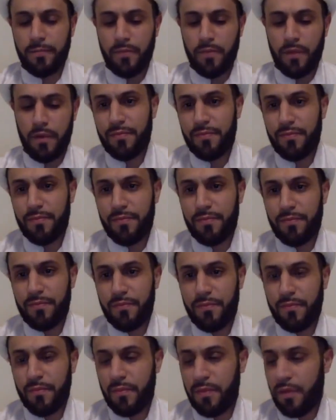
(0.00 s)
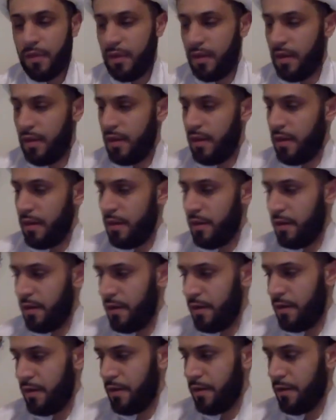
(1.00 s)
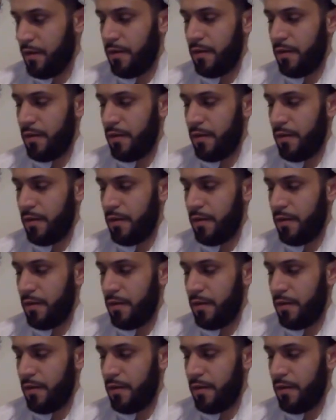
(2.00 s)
Nothing is said.